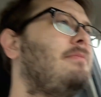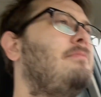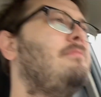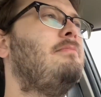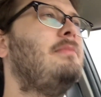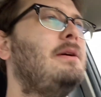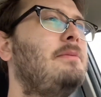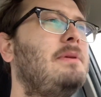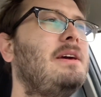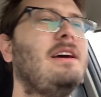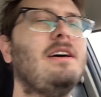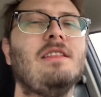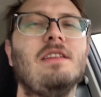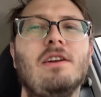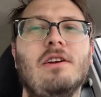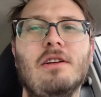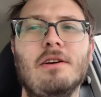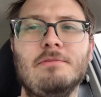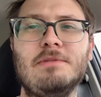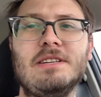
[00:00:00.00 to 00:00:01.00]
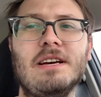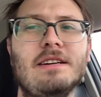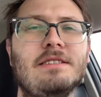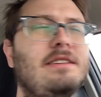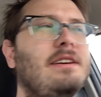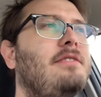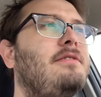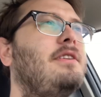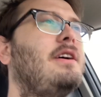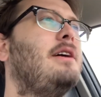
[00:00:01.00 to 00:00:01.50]
Me being a little
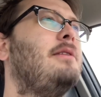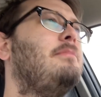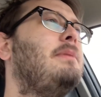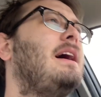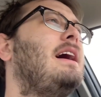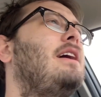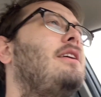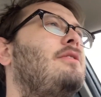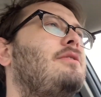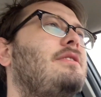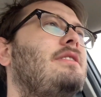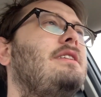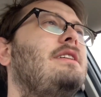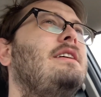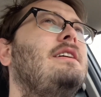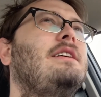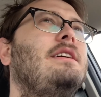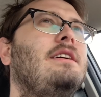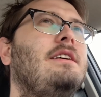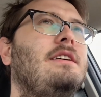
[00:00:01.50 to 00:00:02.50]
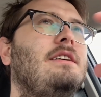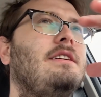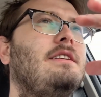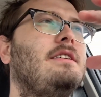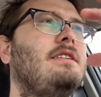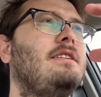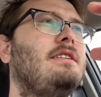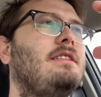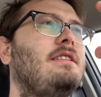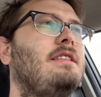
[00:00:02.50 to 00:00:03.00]
obsessive about
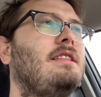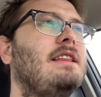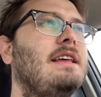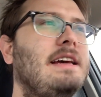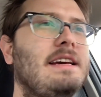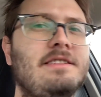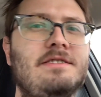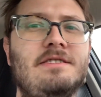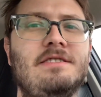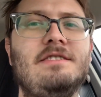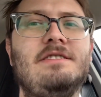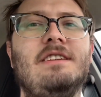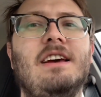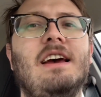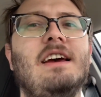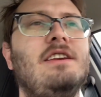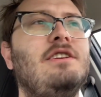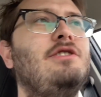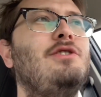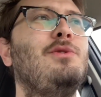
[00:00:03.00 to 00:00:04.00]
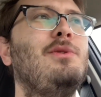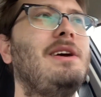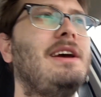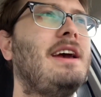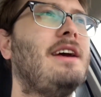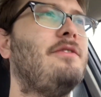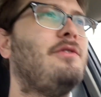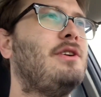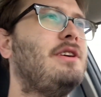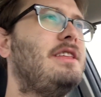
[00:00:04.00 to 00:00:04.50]
lists and
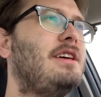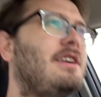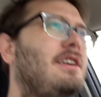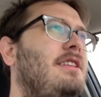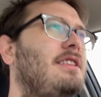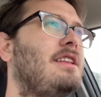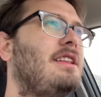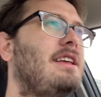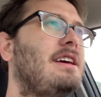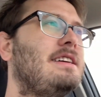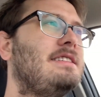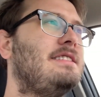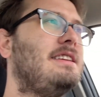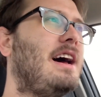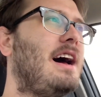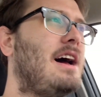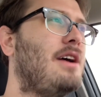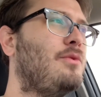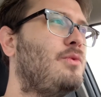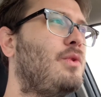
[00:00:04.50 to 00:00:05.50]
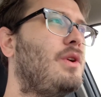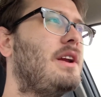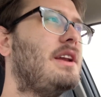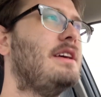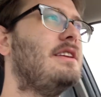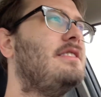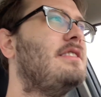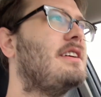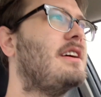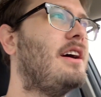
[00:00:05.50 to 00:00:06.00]
doing everything on the list. I
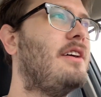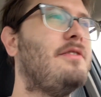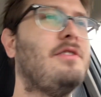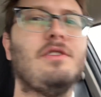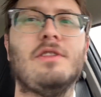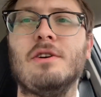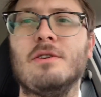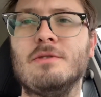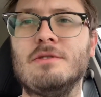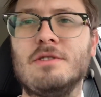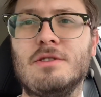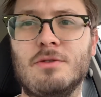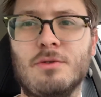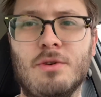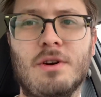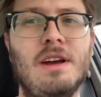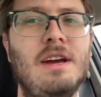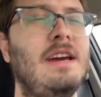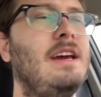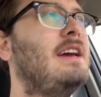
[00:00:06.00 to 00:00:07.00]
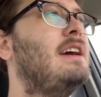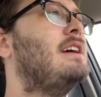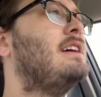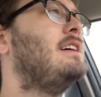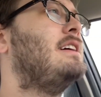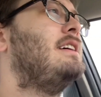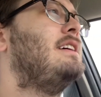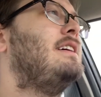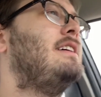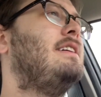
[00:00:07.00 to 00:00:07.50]
wanted to cover those three.
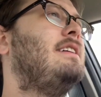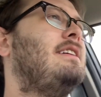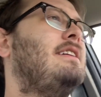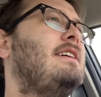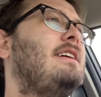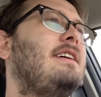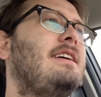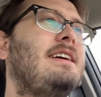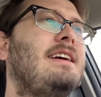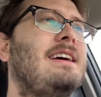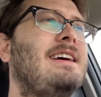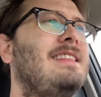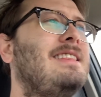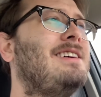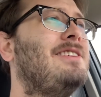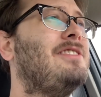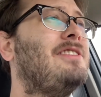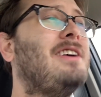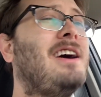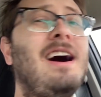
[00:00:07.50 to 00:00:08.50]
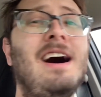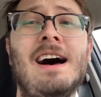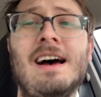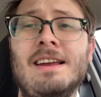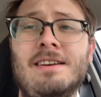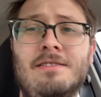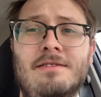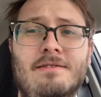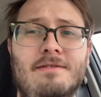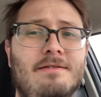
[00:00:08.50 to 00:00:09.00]
Again, they're
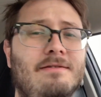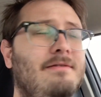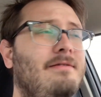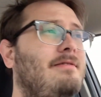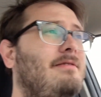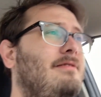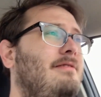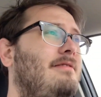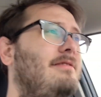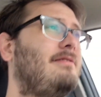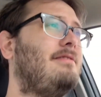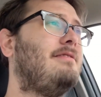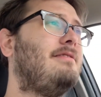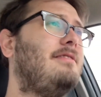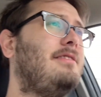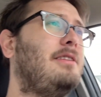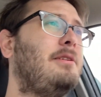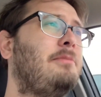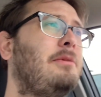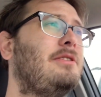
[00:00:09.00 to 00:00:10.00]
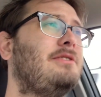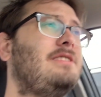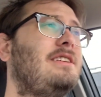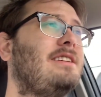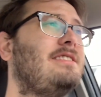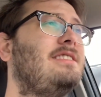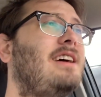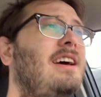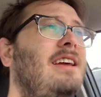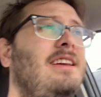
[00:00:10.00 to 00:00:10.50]
not the most
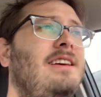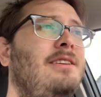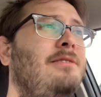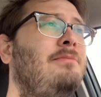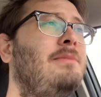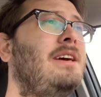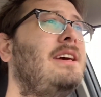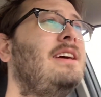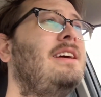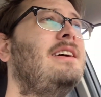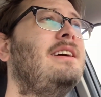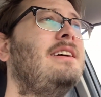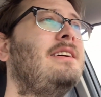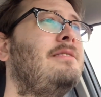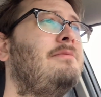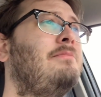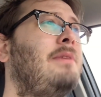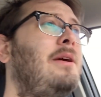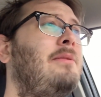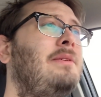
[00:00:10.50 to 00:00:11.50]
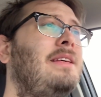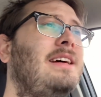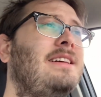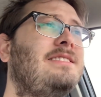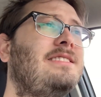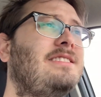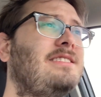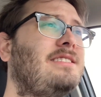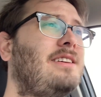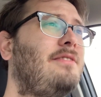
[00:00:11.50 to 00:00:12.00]
exciting to me, and maybe
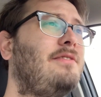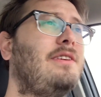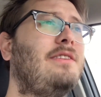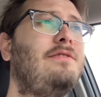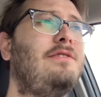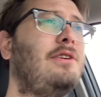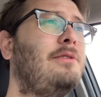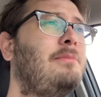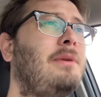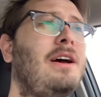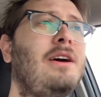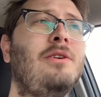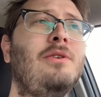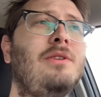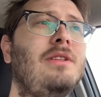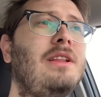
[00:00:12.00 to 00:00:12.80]
that's because I've lived here my whole